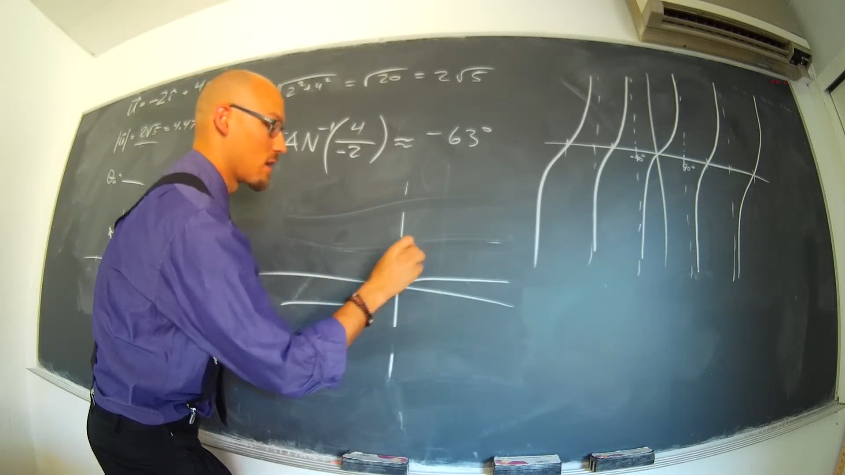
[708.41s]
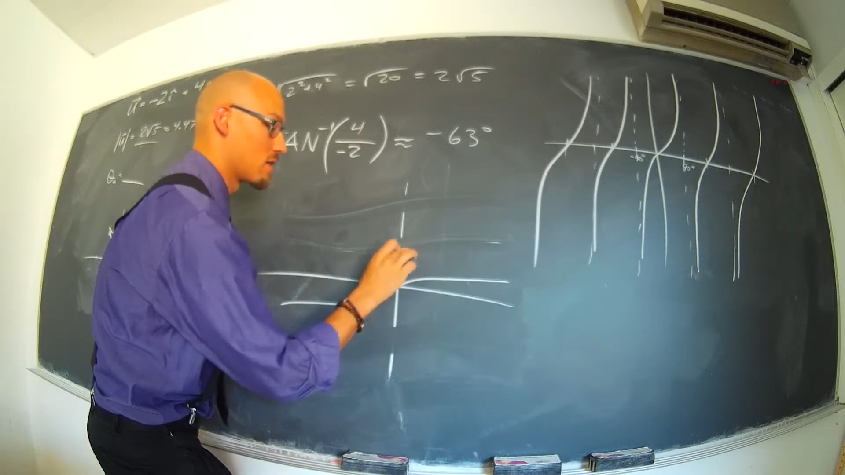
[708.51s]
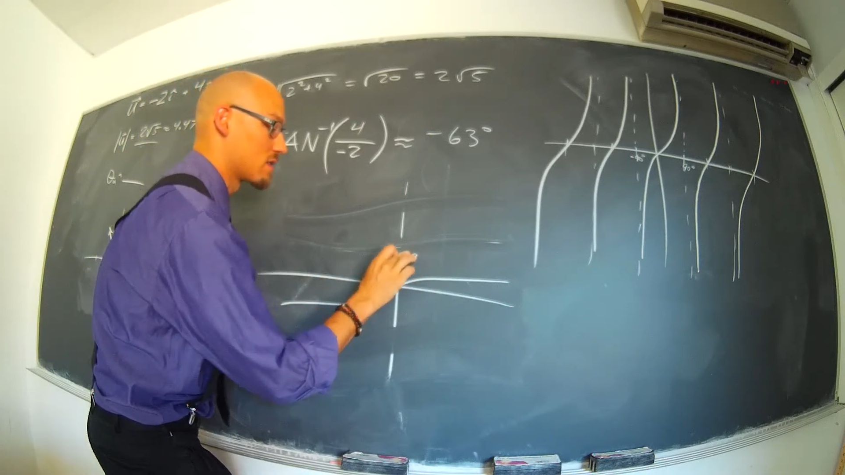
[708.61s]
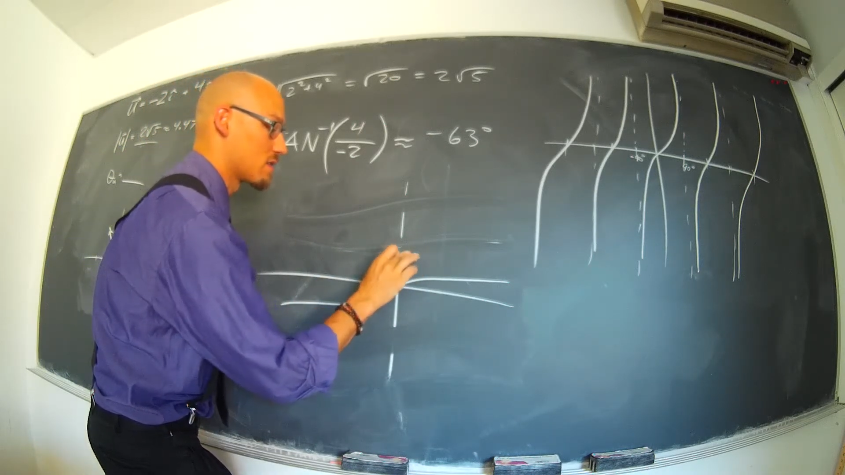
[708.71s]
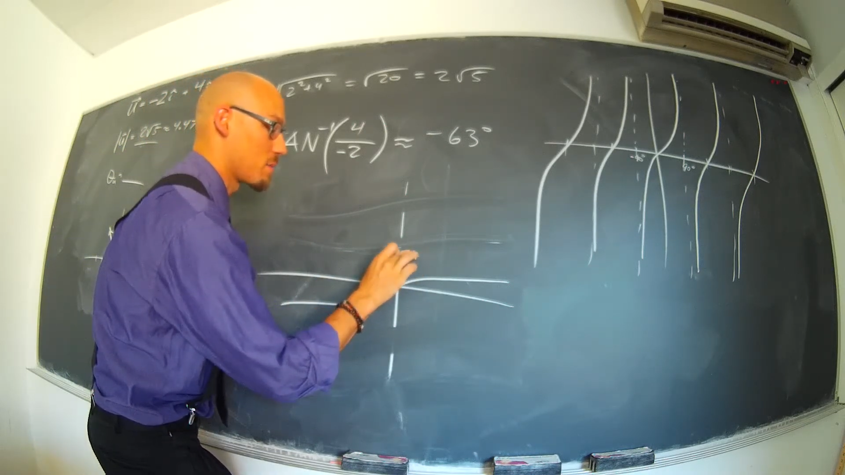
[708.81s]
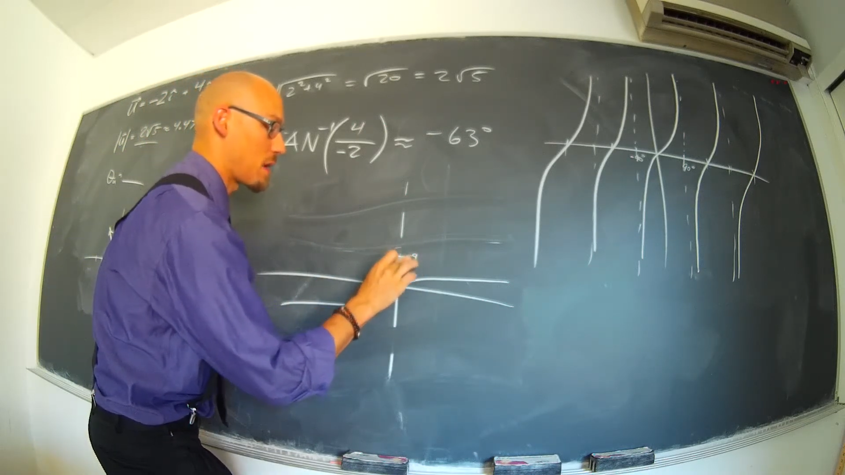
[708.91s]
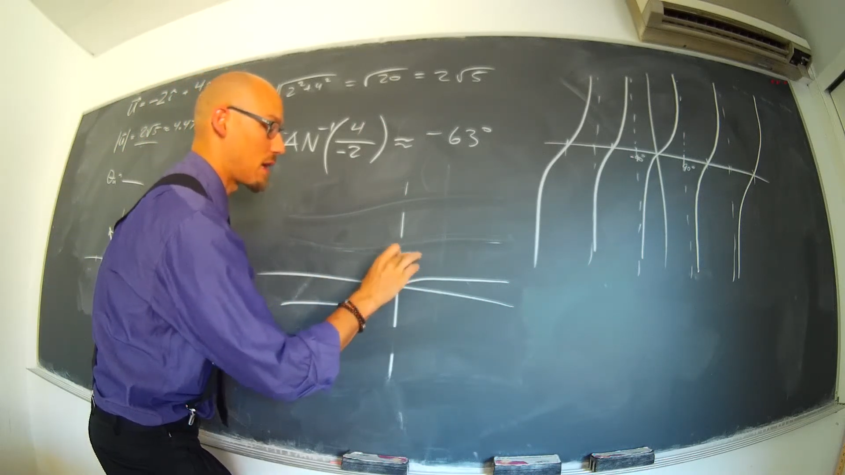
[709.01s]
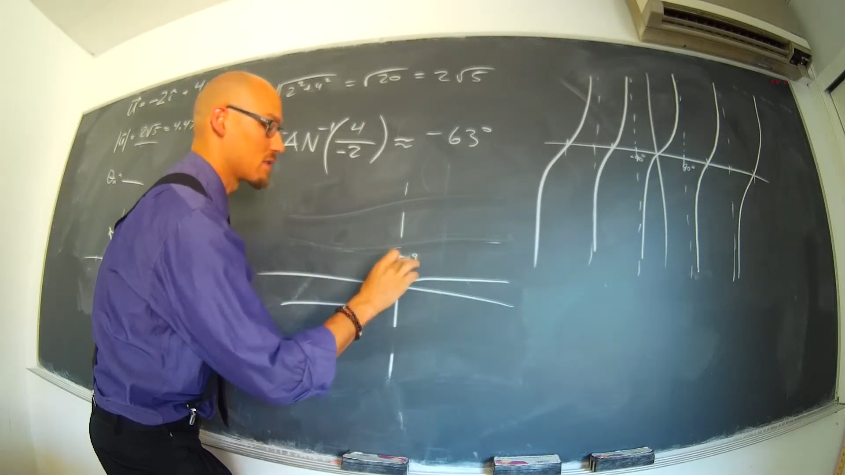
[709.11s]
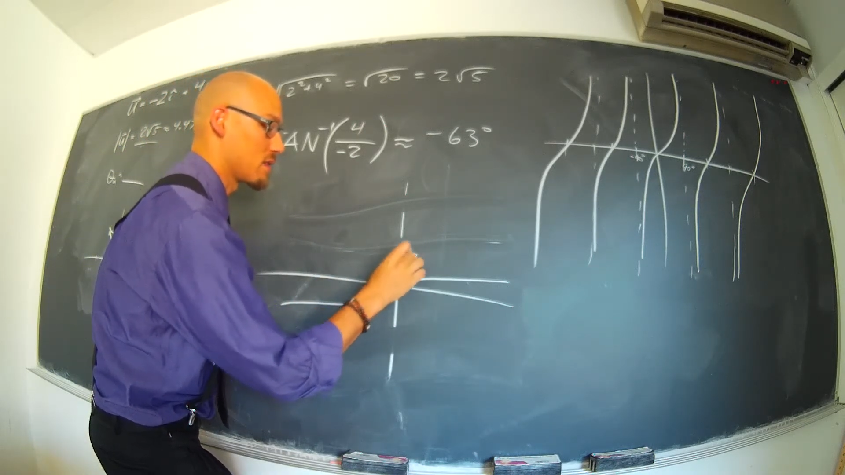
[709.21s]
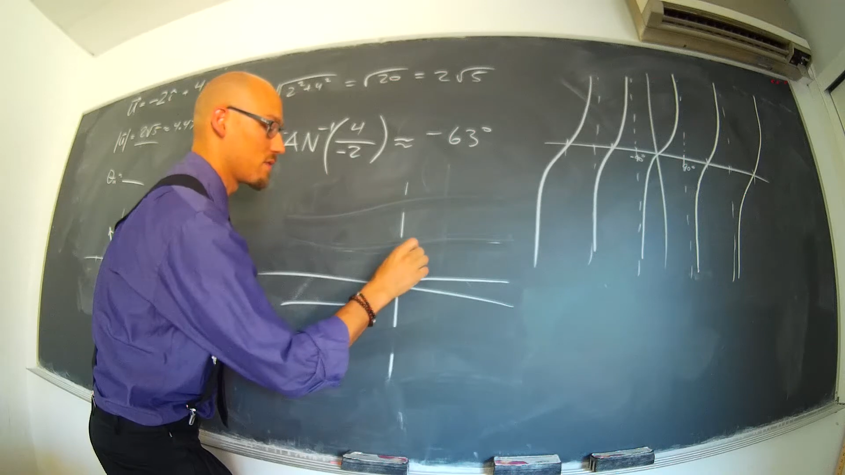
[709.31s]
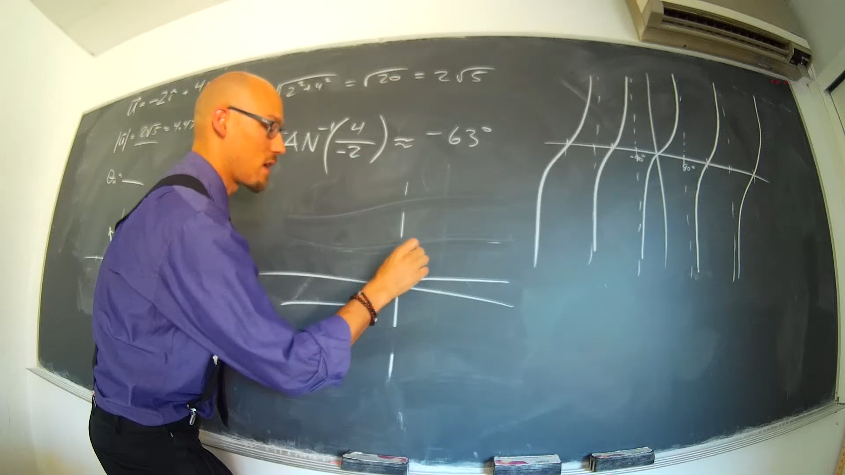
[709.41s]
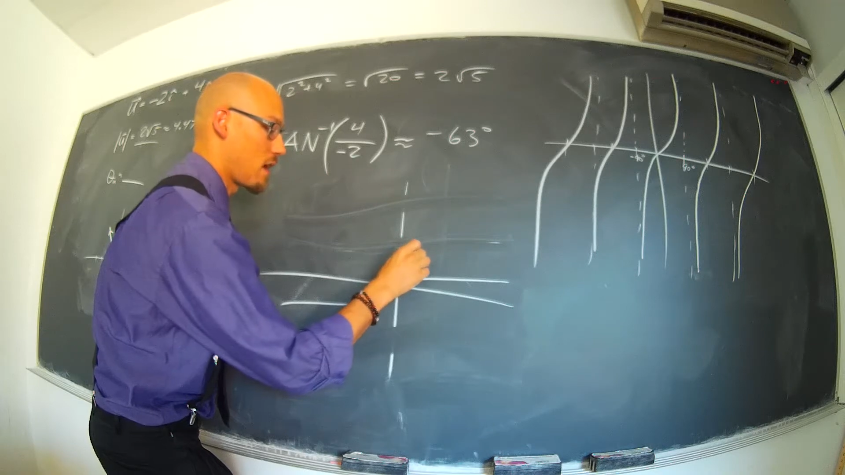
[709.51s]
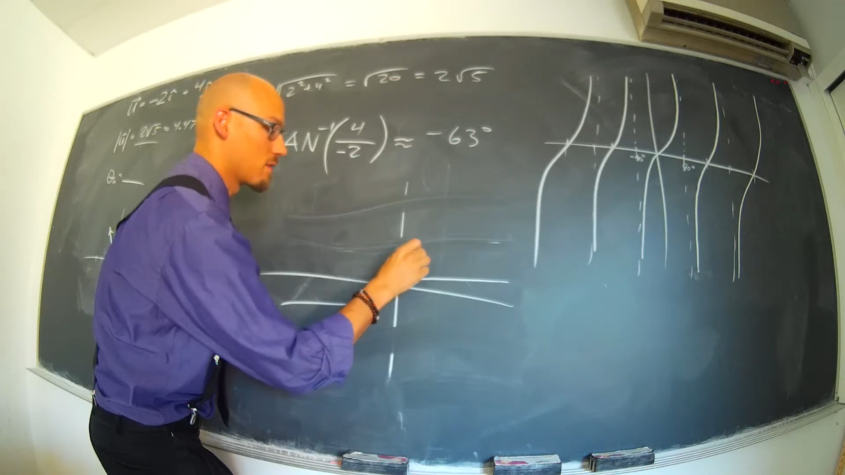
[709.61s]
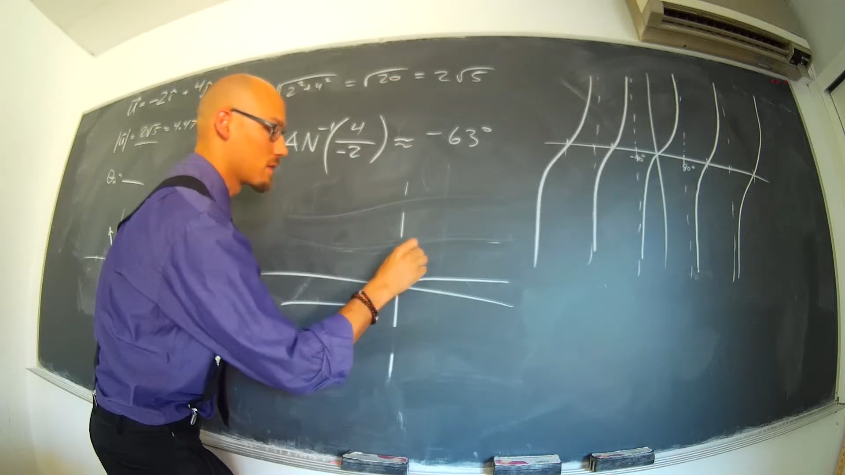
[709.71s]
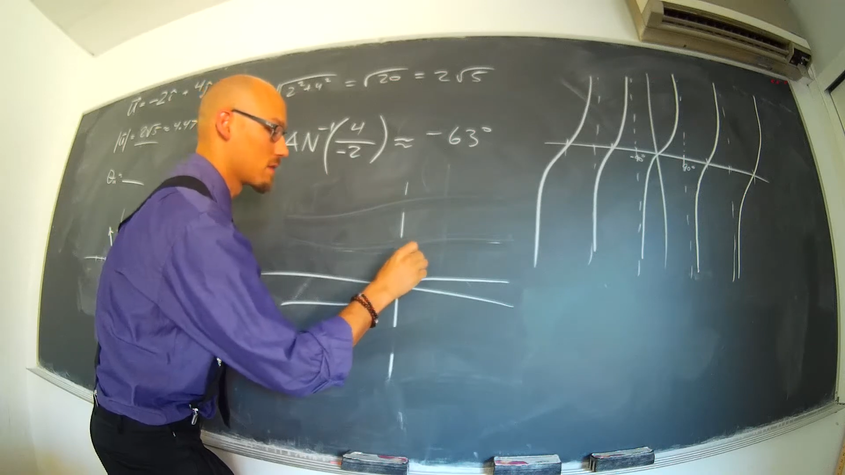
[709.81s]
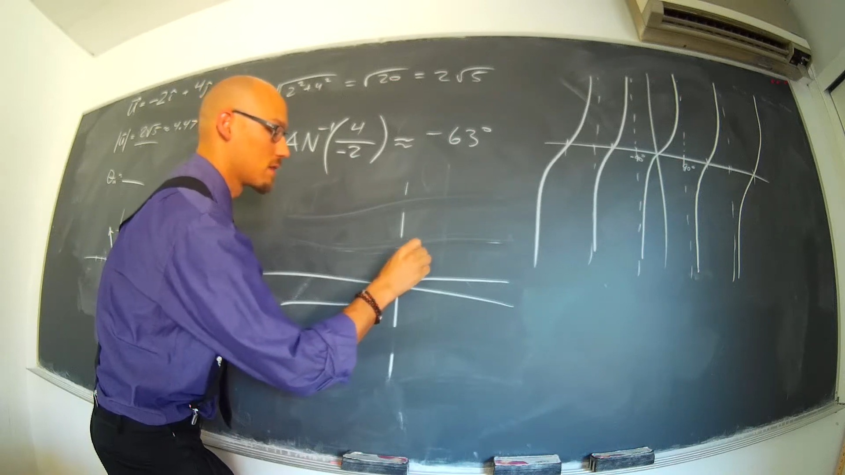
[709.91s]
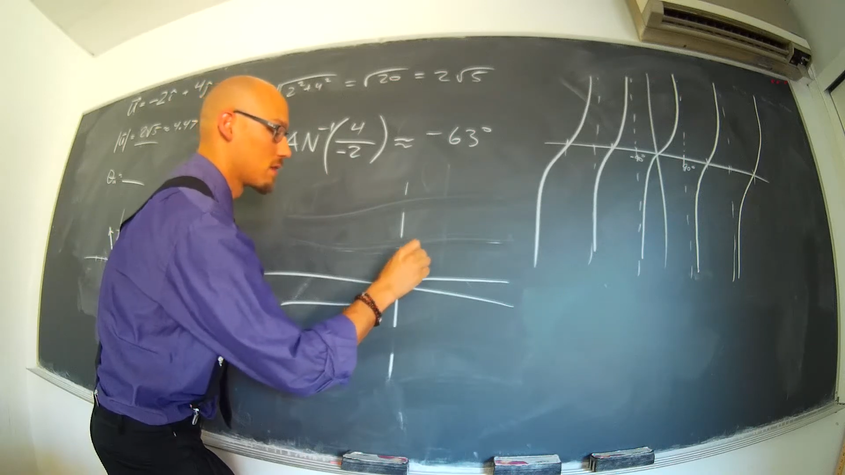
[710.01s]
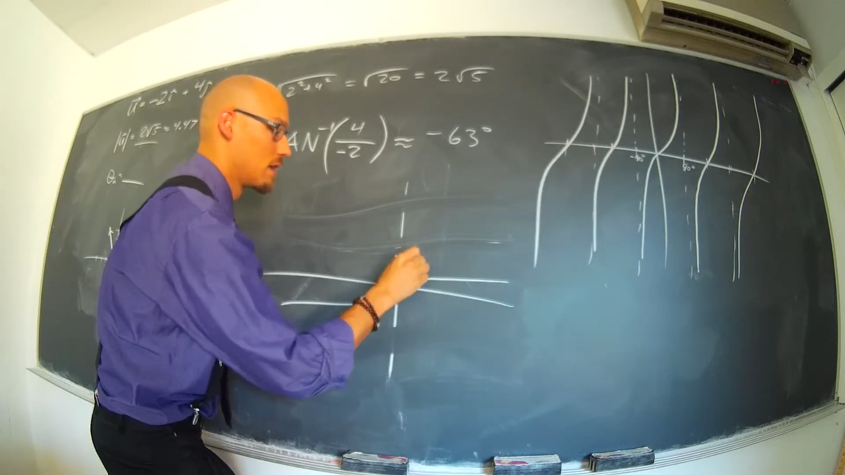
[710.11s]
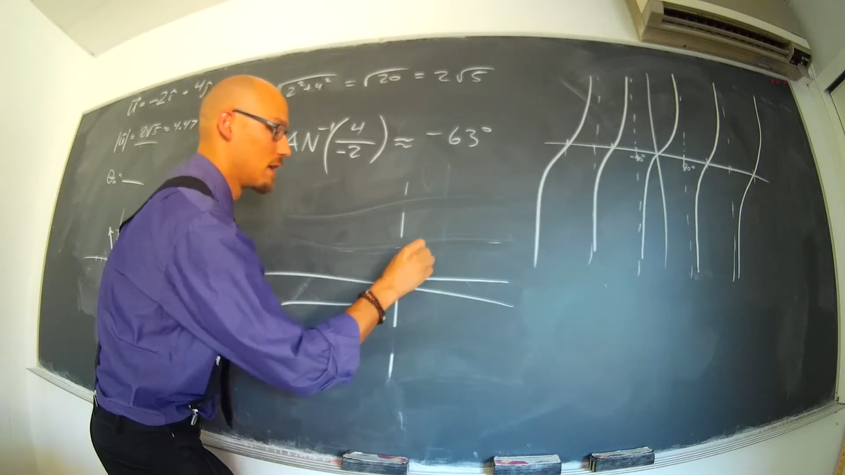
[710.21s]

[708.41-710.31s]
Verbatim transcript: Oh, this is a positive, obviously.